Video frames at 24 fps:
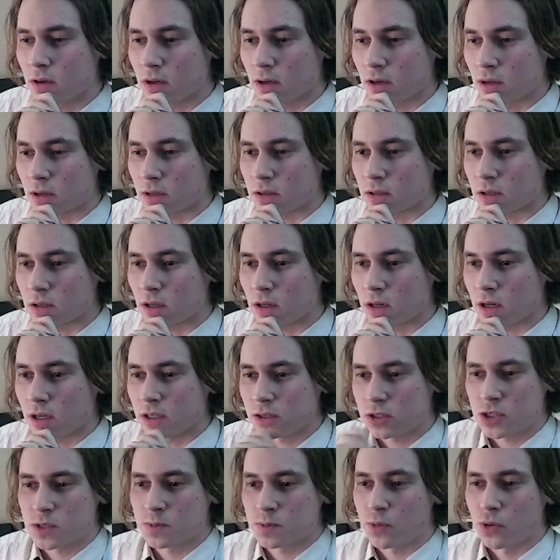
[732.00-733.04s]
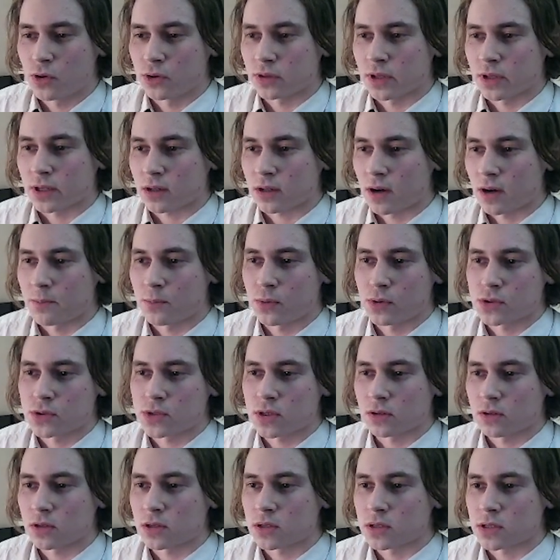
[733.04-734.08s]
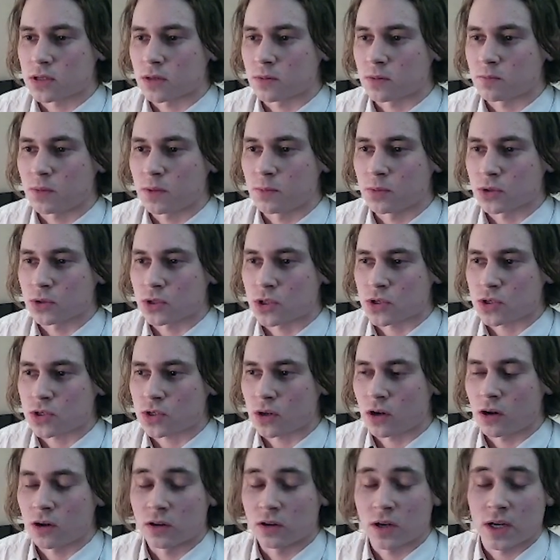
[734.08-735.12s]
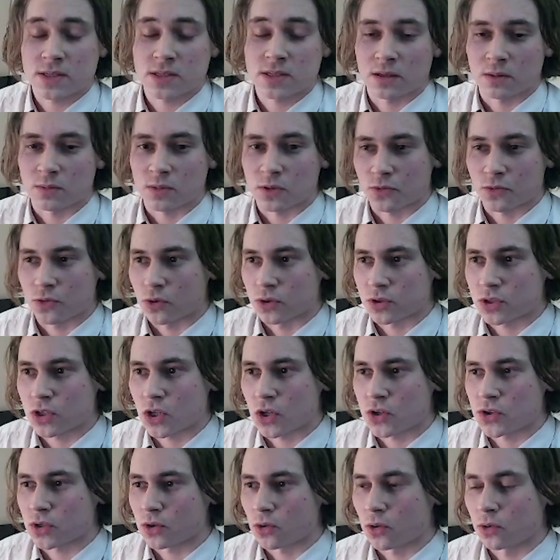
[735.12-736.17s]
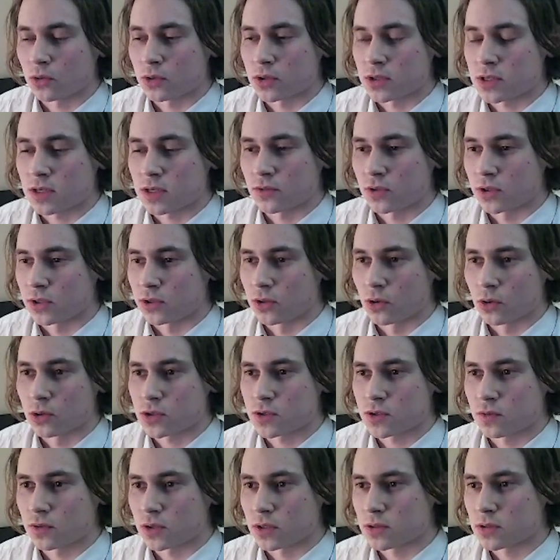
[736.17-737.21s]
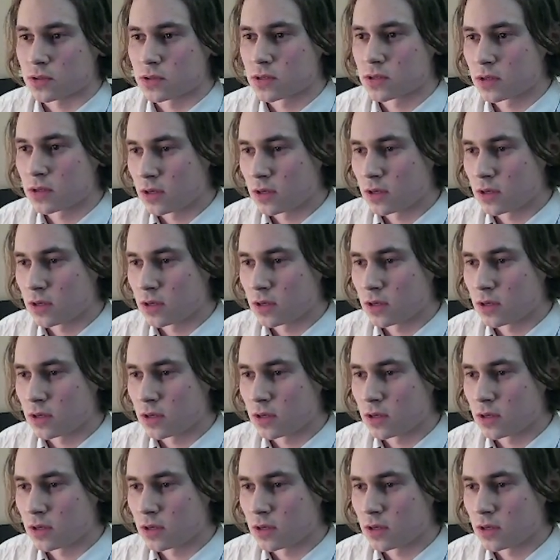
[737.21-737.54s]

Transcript: And at this point, like I'm posting this and people just harassing me for charging only $70 for this,